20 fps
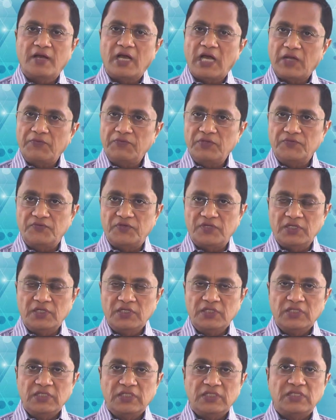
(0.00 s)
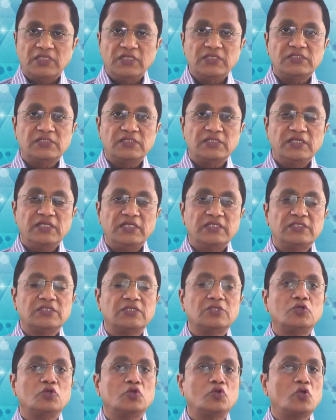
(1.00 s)
However, this
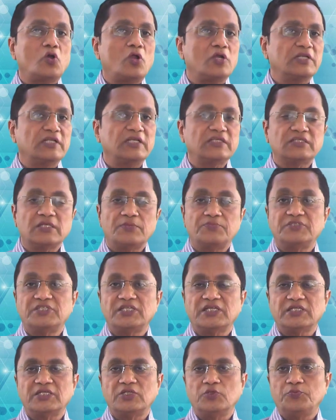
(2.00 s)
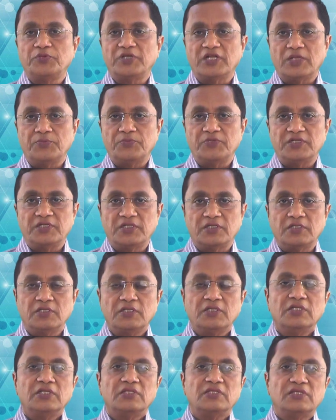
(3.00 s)
is not a subjective parameter.
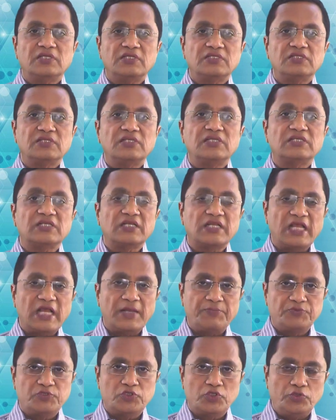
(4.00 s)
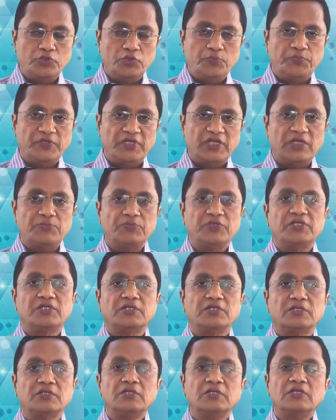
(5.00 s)
This is an absolute
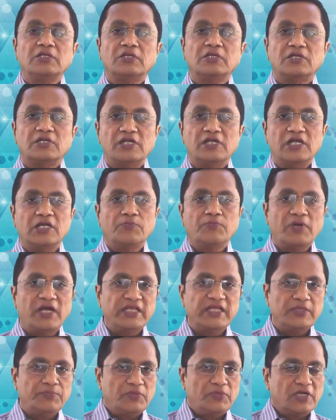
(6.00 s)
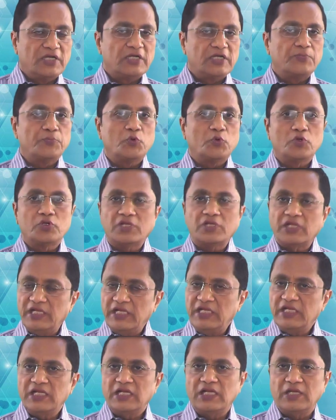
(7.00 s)
parameter done by a blood report
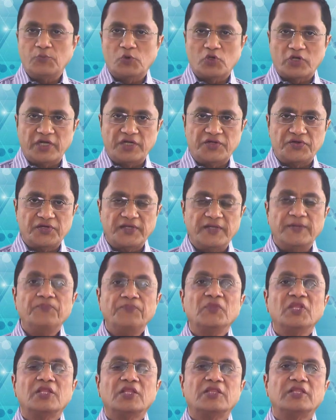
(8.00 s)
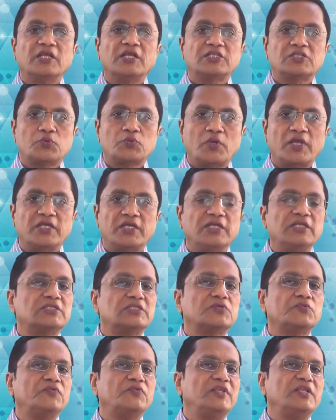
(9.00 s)
in a laboratory. That's why
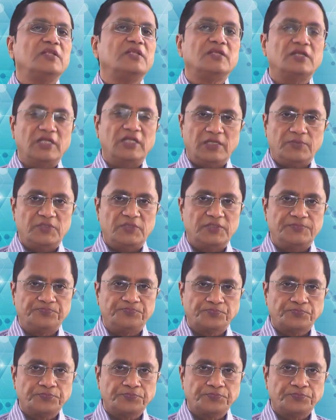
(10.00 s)
it's very reliable.